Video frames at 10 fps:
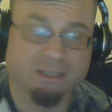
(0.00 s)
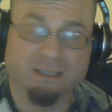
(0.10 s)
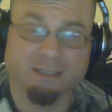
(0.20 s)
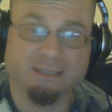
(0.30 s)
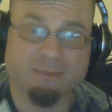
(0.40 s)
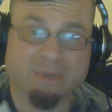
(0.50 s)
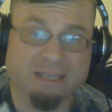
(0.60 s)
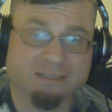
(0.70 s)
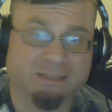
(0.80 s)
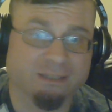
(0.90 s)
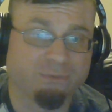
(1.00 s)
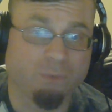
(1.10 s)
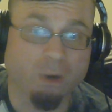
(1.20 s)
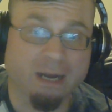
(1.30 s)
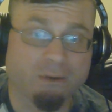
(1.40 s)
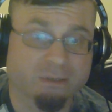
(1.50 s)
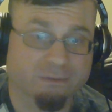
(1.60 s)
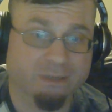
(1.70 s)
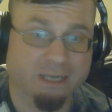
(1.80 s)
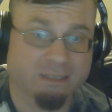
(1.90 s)
is at best like 4 hours of
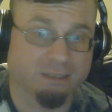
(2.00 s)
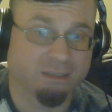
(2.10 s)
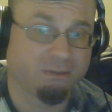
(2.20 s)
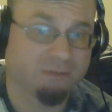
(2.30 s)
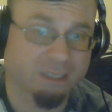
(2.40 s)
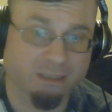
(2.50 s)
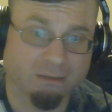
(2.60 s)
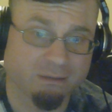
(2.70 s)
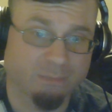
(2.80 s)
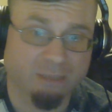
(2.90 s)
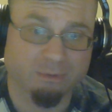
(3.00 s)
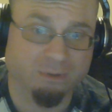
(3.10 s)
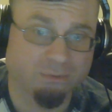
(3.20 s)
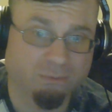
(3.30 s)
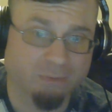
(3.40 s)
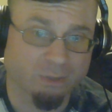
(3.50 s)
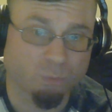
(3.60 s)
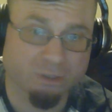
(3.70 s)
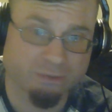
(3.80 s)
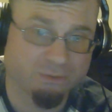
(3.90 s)
constant use. I can only maybe do like
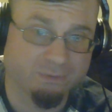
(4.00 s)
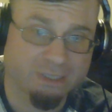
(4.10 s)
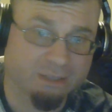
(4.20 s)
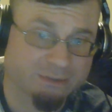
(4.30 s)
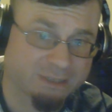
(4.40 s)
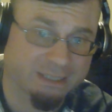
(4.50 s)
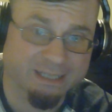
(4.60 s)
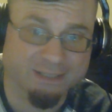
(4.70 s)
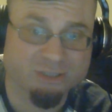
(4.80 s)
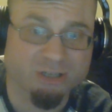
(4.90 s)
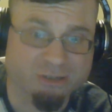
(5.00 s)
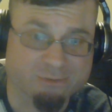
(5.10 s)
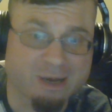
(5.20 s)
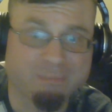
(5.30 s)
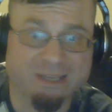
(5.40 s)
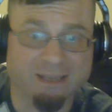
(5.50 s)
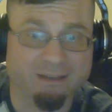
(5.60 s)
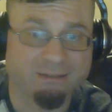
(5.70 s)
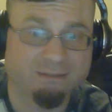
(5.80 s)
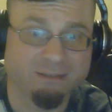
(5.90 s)
1 or 2 videos, then I got to charge them up again,
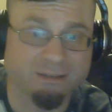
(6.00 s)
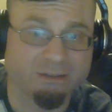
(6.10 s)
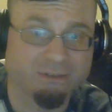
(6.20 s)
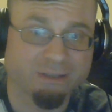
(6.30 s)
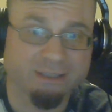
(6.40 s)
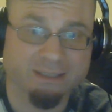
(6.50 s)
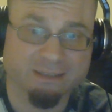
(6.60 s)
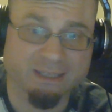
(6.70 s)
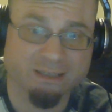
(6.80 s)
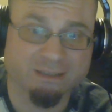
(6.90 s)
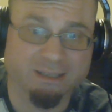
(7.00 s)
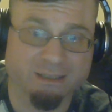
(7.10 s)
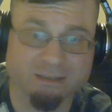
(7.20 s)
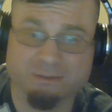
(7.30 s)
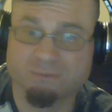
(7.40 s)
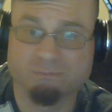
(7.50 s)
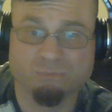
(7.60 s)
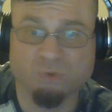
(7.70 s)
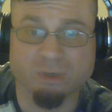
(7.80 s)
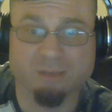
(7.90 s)
you know, and that could take
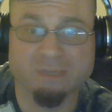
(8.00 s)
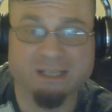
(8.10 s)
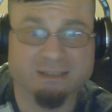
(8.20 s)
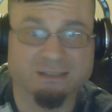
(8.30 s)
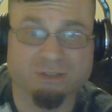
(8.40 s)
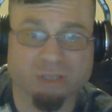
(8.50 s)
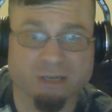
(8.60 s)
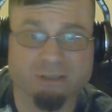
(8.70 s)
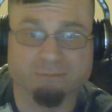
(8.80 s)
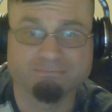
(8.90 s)
20 minutes to charge them